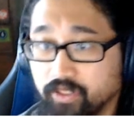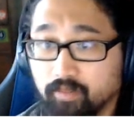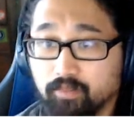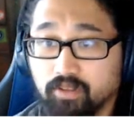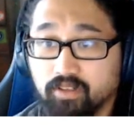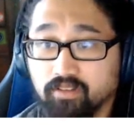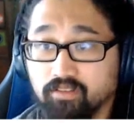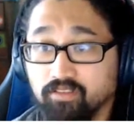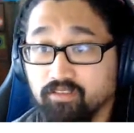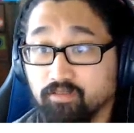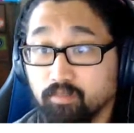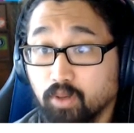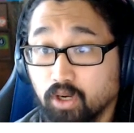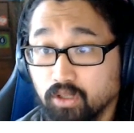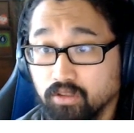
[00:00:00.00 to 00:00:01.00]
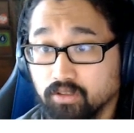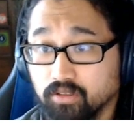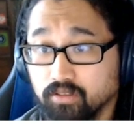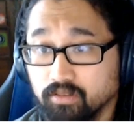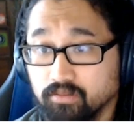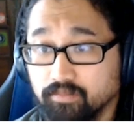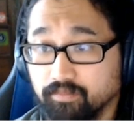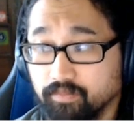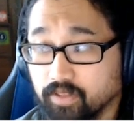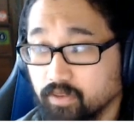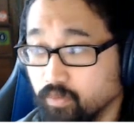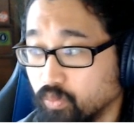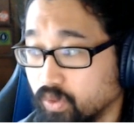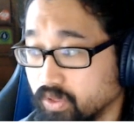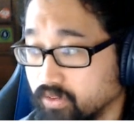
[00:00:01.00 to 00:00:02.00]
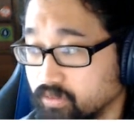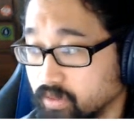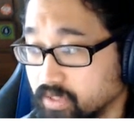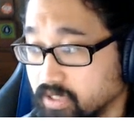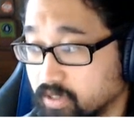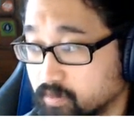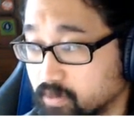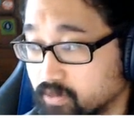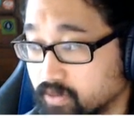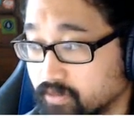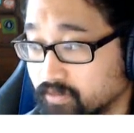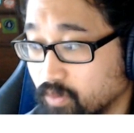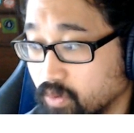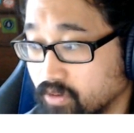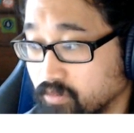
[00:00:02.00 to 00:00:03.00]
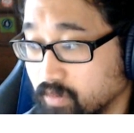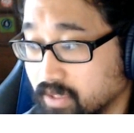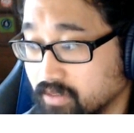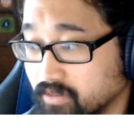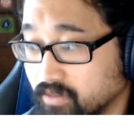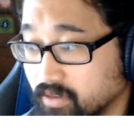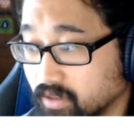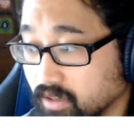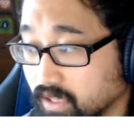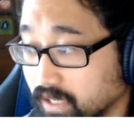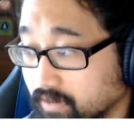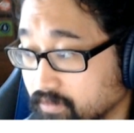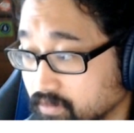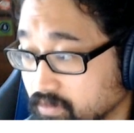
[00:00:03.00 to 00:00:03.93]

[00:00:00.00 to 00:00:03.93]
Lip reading: is smaller than 1, so I need to move it 4 spots to the left.